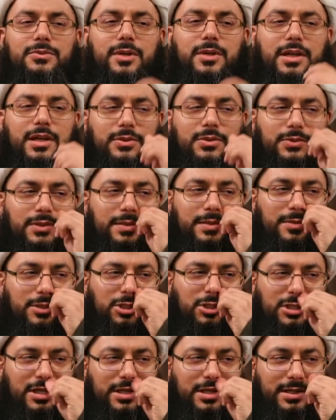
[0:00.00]
As
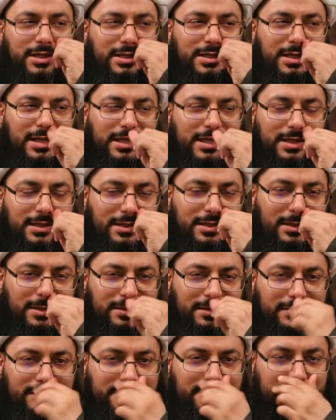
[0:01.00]
for
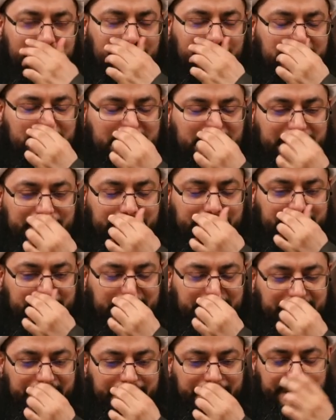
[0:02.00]
Sharia laws, and
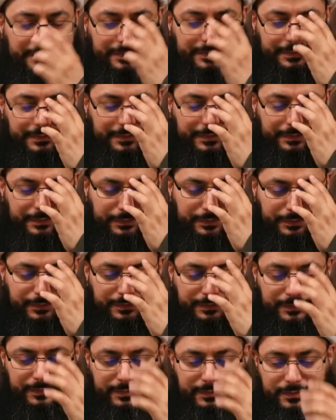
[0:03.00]
they mean by
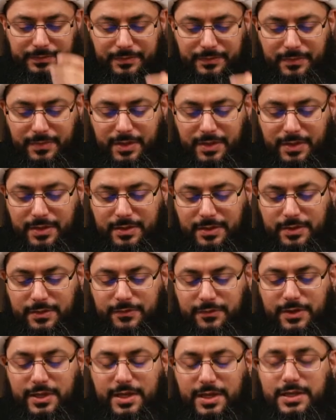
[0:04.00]
that what the
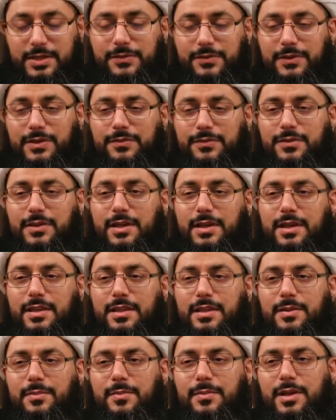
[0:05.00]
reports they have
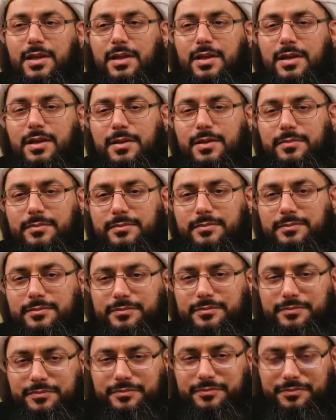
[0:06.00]
between their hands,
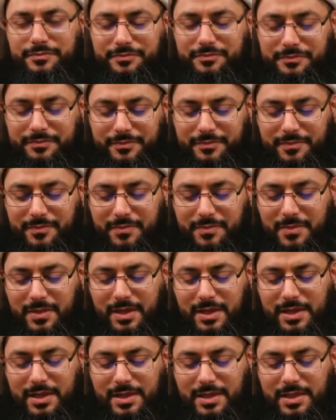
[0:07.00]

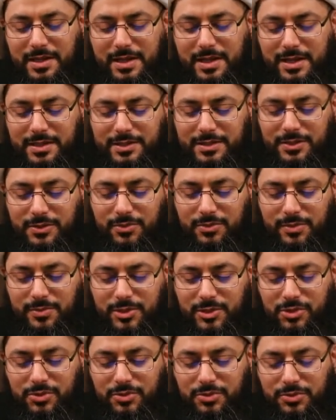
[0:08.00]
it's sufficient
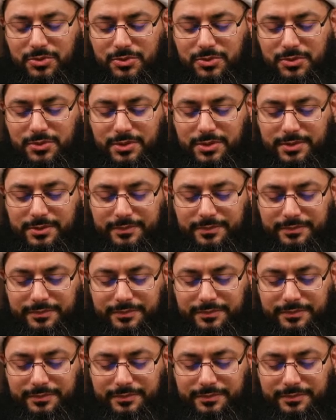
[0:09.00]
in this place.